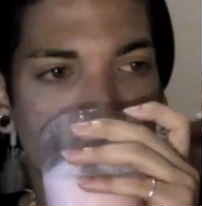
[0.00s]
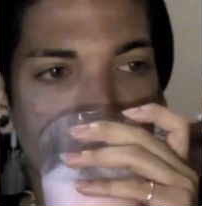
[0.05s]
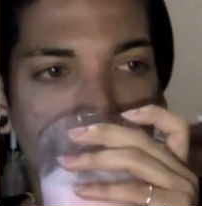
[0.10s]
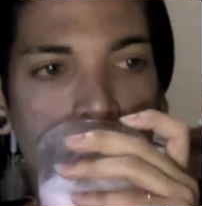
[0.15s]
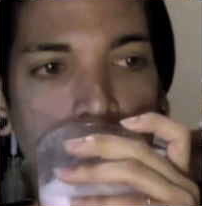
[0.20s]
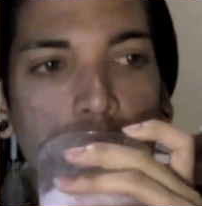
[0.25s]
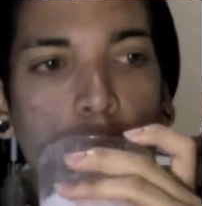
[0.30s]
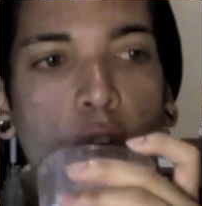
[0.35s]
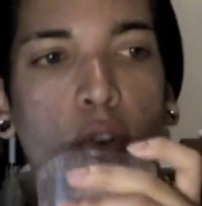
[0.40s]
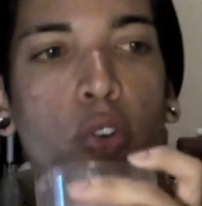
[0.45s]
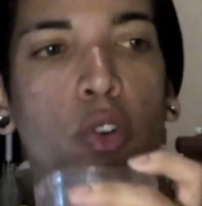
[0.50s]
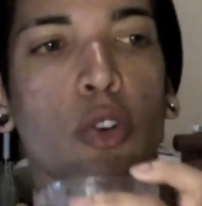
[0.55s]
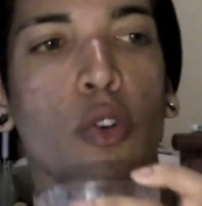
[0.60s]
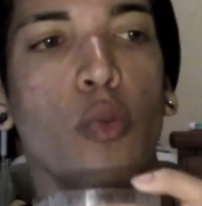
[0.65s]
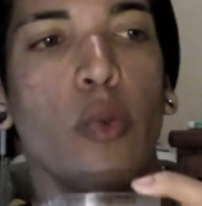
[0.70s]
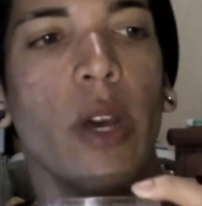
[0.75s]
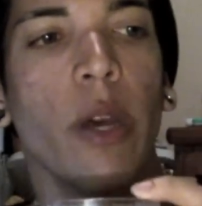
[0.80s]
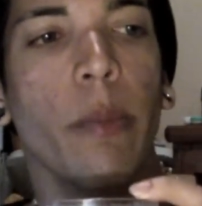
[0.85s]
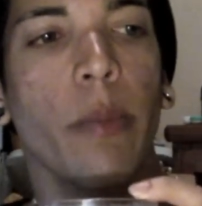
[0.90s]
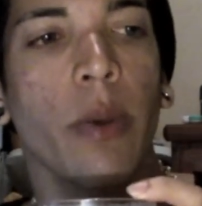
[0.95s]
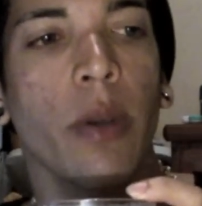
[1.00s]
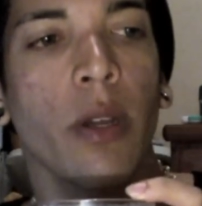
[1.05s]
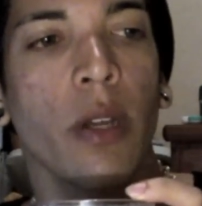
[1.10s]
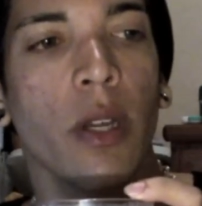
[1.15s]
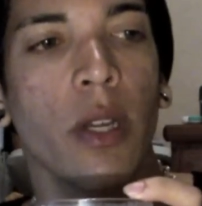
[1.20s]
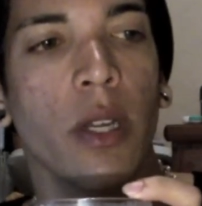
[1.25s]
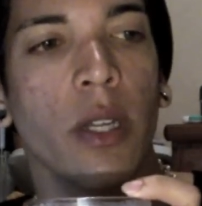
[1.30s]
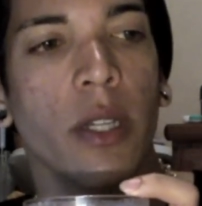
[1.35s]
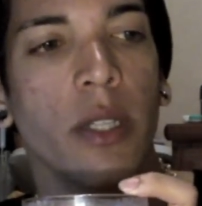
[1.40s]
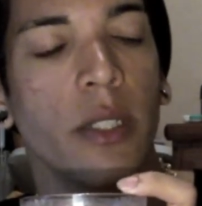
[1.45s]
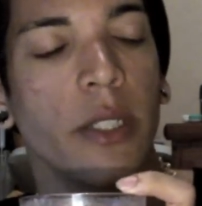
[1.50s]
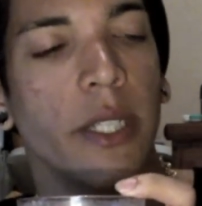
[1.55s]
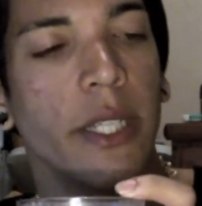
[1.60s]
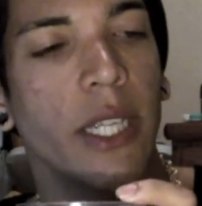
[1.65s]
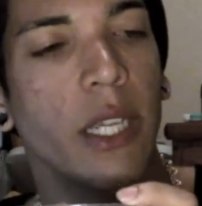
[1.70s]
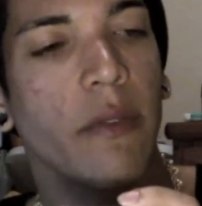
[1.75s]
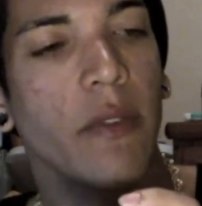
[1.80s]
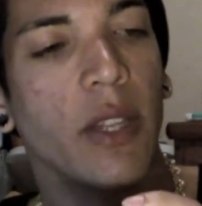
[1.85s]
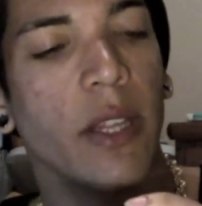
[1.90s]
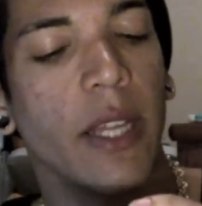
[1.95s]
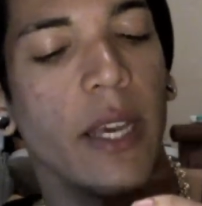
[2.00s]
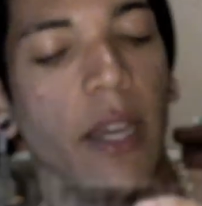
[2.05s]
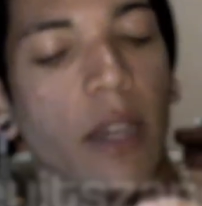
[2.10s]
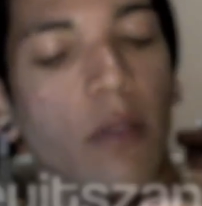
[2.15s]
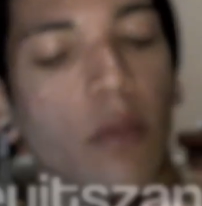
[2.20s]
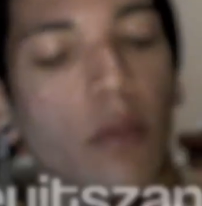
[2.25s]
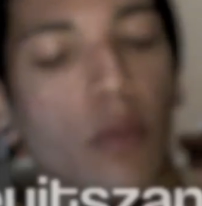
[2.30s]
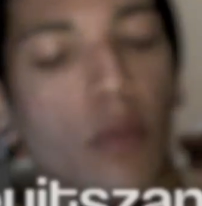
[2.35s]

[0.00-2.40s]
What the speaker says: a little Cool Whip to give it that,